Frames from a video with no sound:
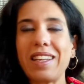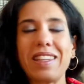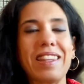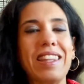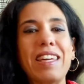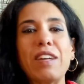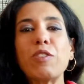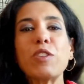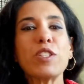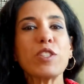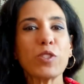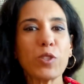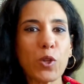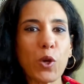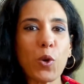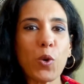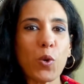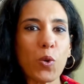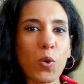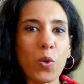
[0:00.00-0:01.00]
there is
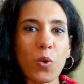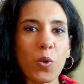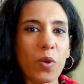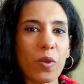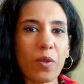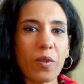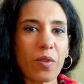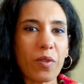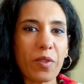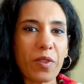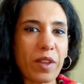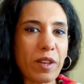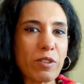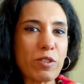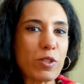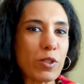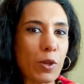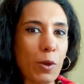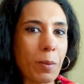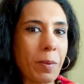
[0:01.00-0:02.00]

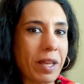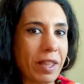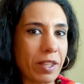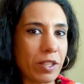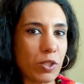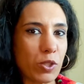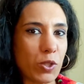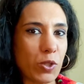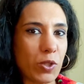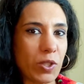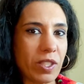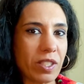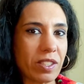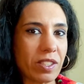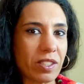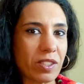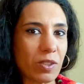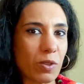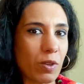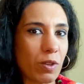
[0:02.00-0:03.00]
no method to this.
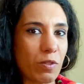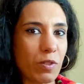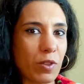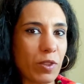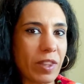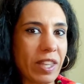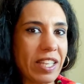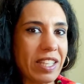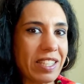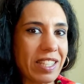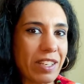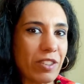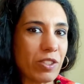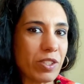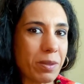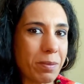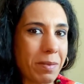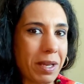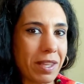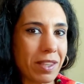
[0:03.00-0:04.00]
So if you think there is
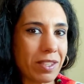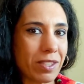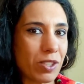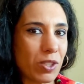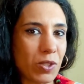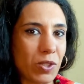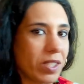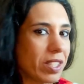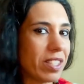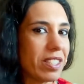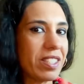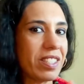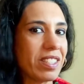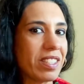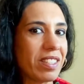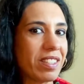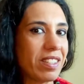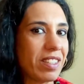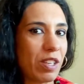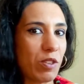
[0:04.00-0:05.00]
a method to this,
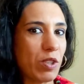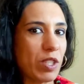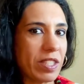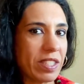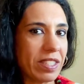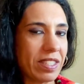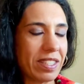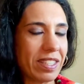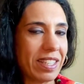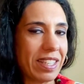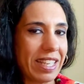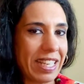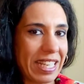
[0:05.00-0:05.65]
there isn't.